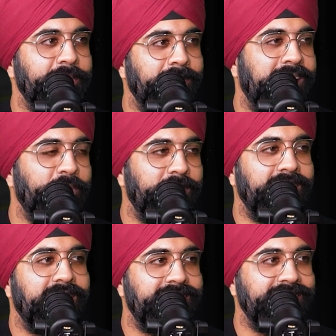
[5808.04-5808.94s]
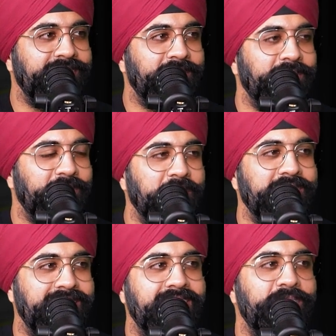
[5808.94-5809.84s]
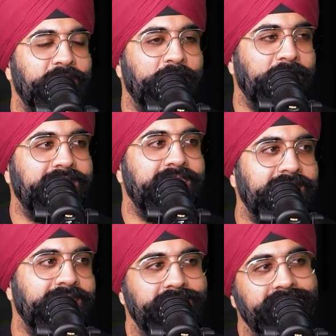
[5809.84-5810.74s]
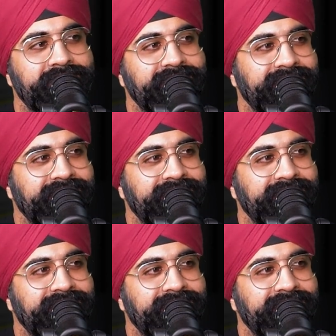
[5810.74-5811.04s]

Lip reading: the man with hat is not there doing what he does.